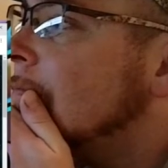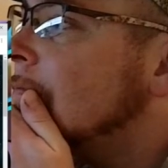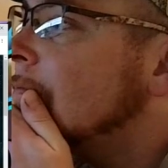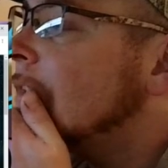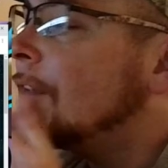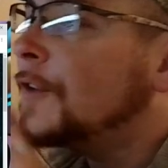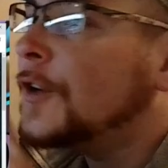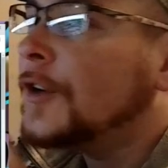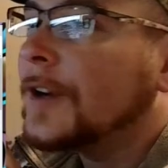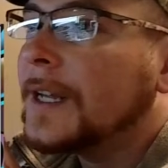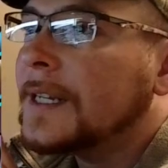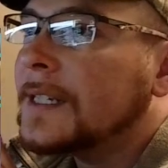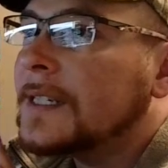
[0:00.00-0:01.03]
If you're
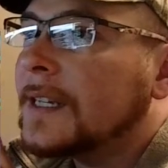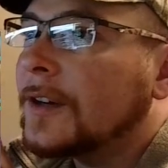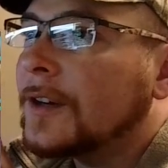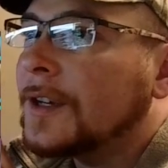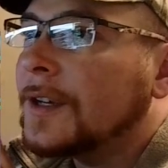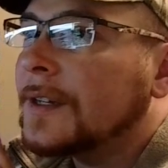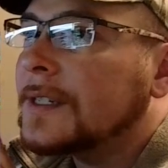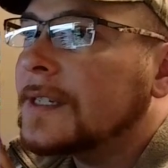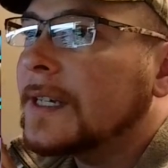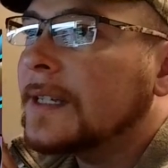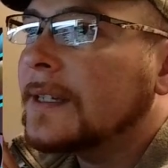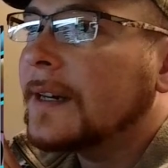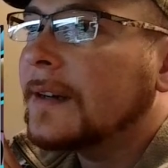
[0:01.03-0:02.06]
innocent, are you going to
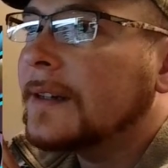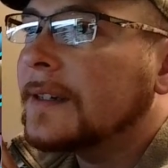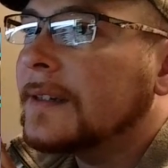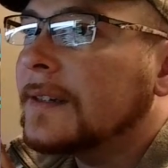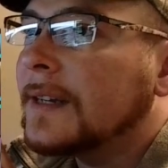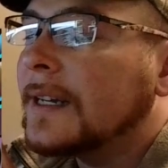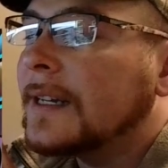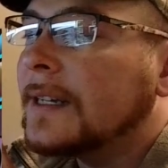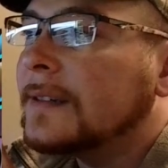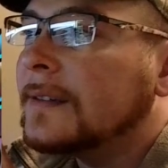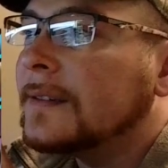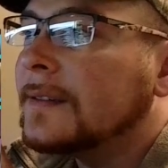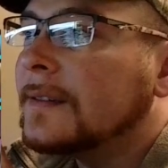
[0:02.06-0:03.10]
sit there
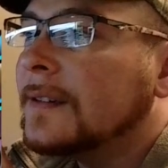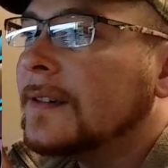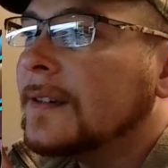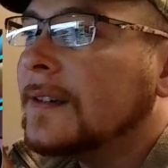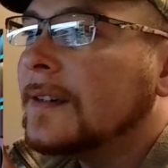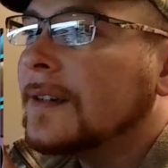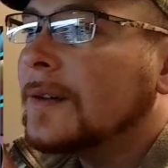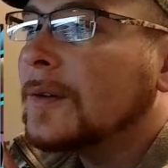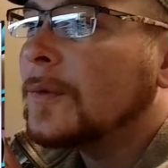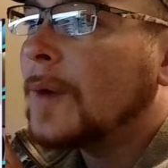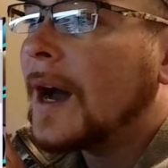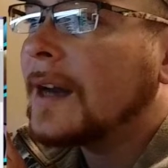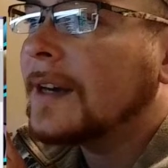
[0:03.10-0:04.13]
and
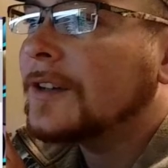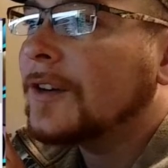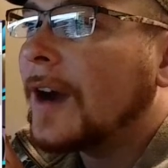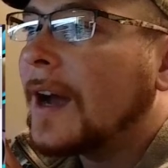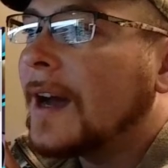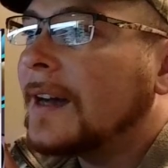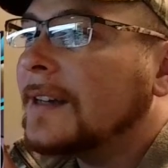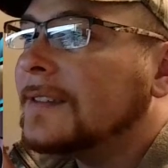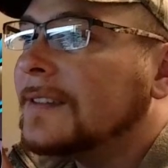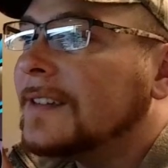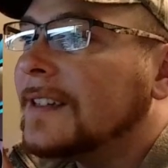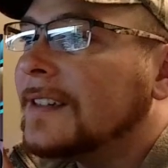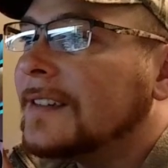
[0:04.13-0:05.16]
whine and cry
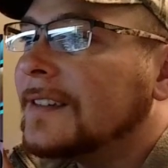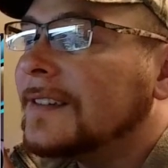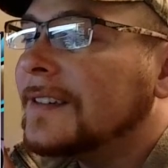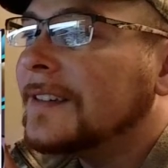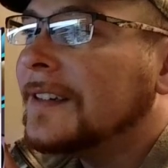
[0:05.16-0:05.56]
and